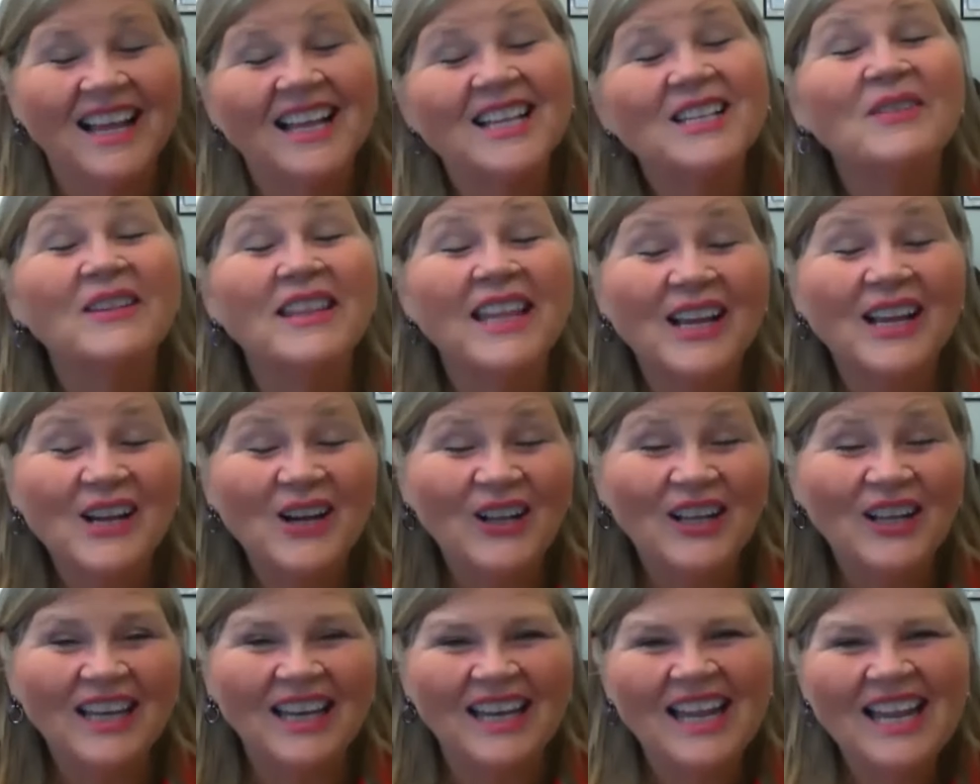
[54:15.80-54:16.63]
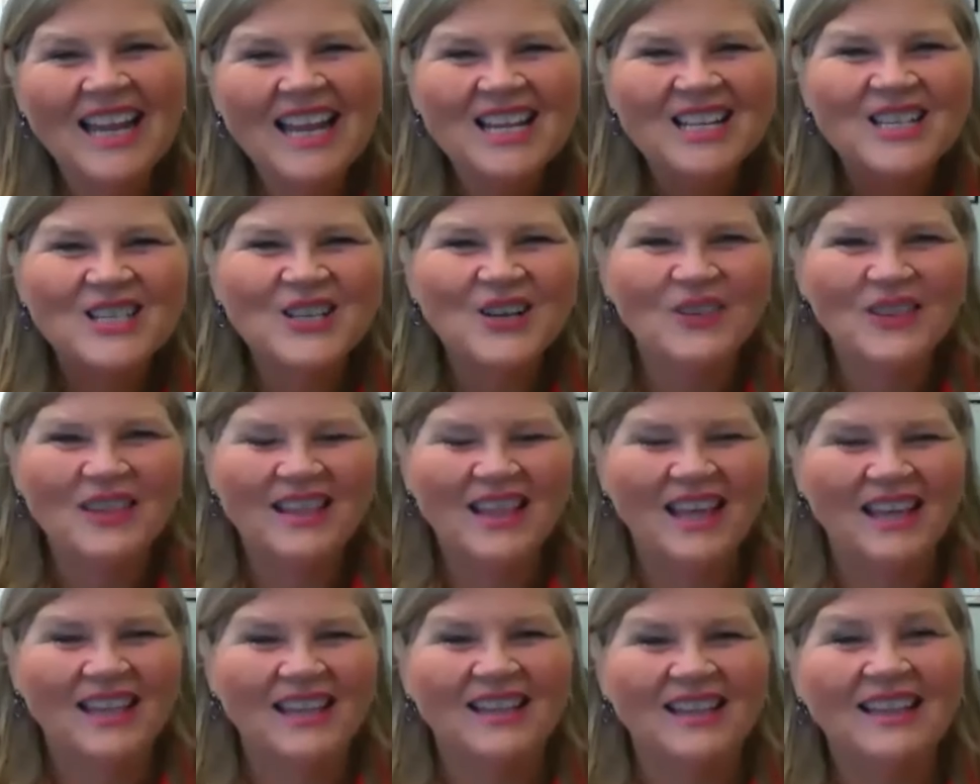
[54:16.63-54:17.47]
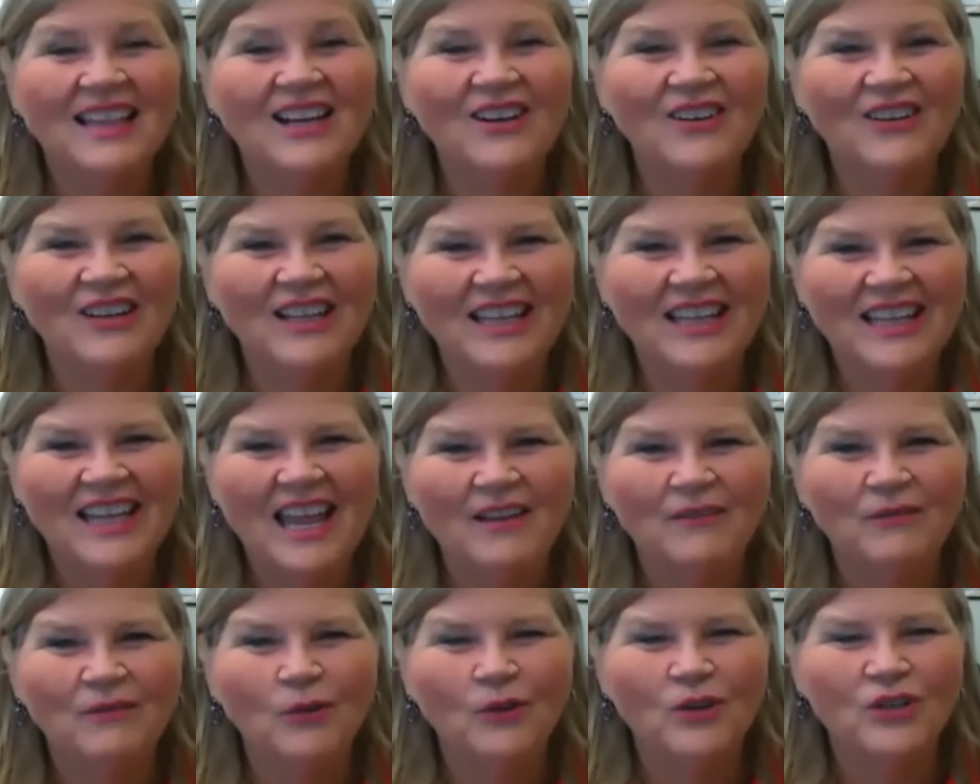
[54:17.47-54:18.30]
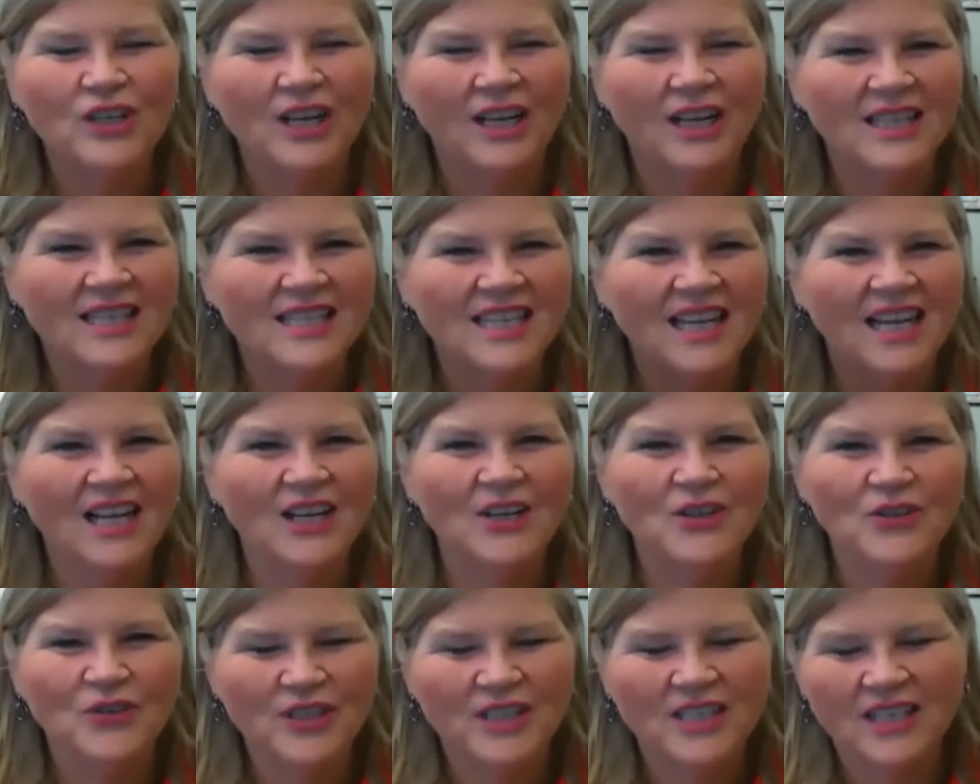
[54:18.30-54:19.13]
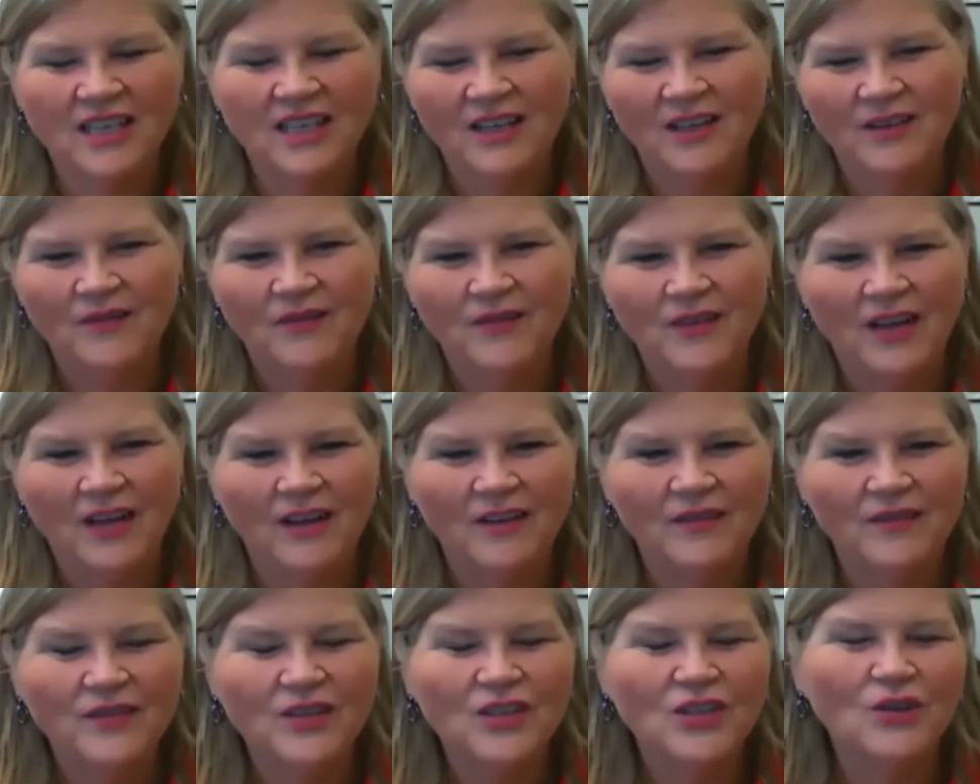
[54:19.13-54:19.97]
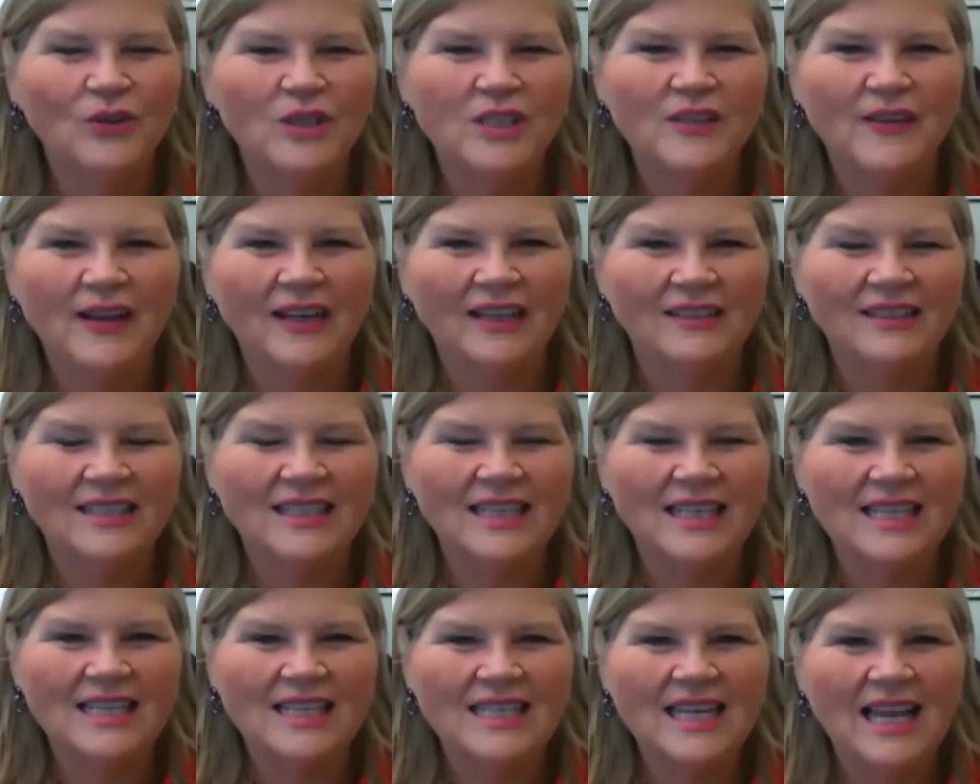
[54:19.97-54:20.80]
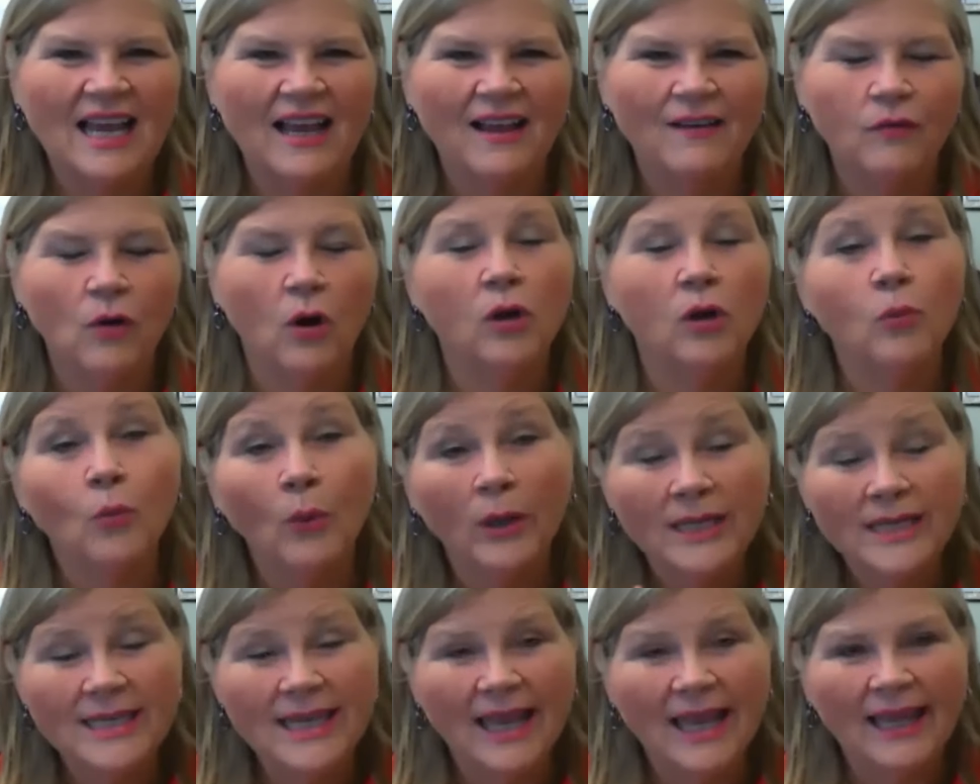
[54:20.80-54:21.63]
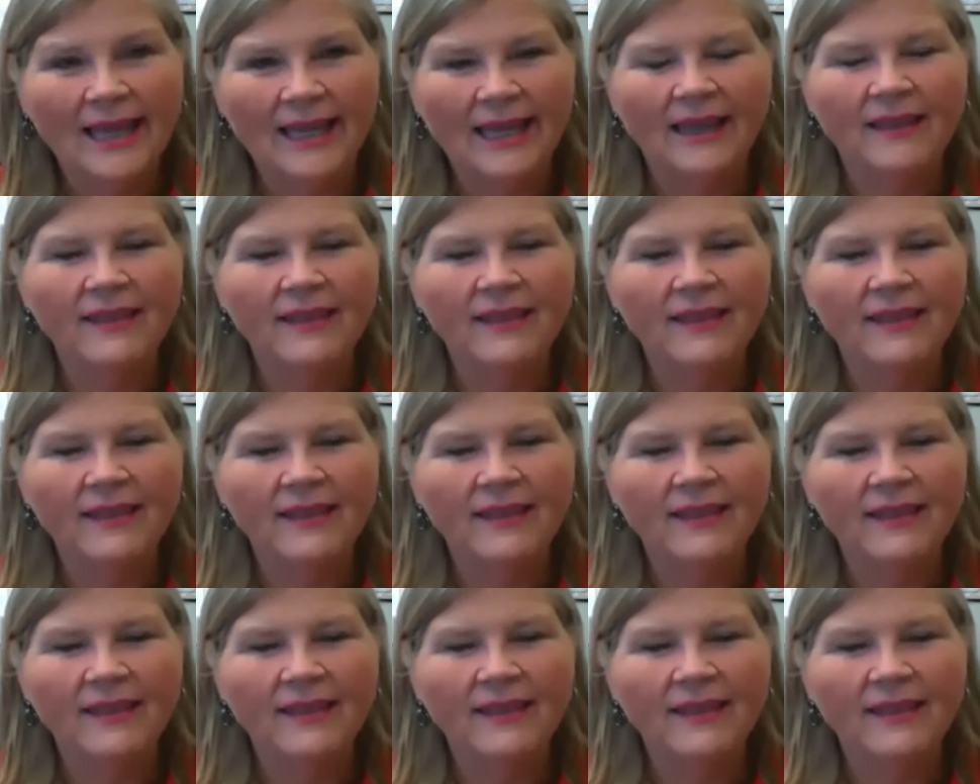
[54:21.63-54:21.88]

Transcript: that's what they called it. So they literally gave flu shots to hundreds of, of students, faculty, and staff on one day.